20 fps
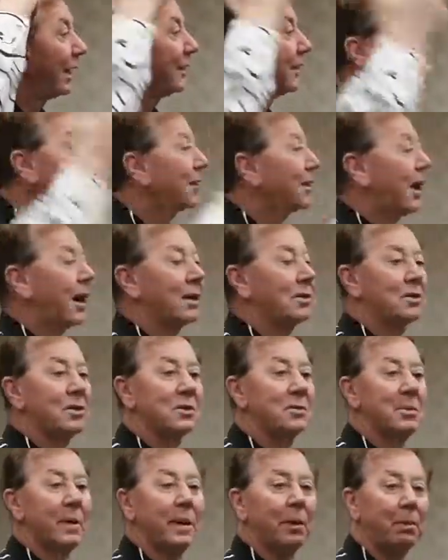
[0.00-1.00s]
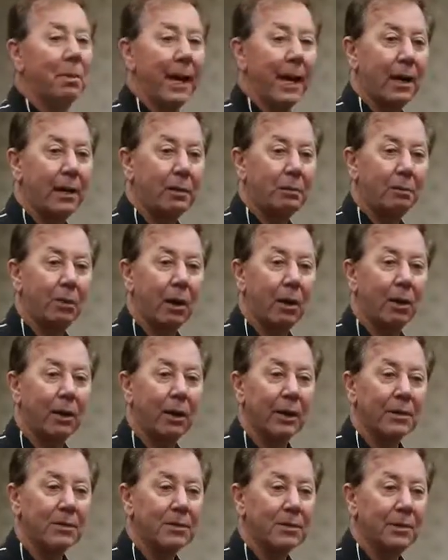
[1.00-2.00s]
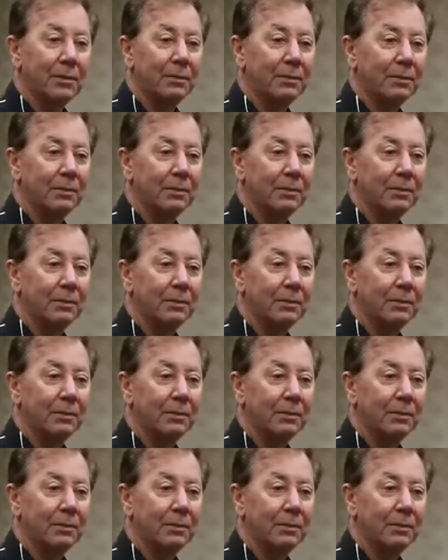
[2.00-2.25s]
that causes male pattern baldness.